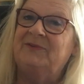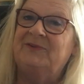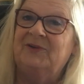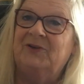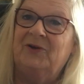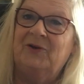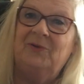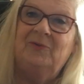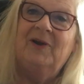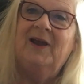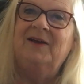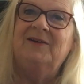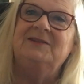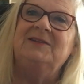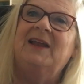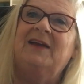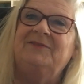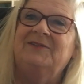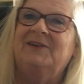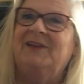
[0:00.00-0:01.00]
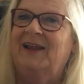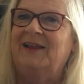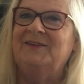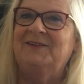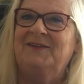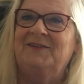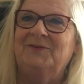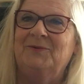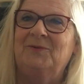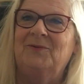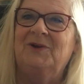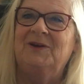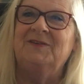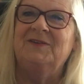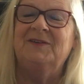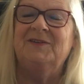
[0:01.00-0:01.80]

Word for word: to go around and have to collect these awards.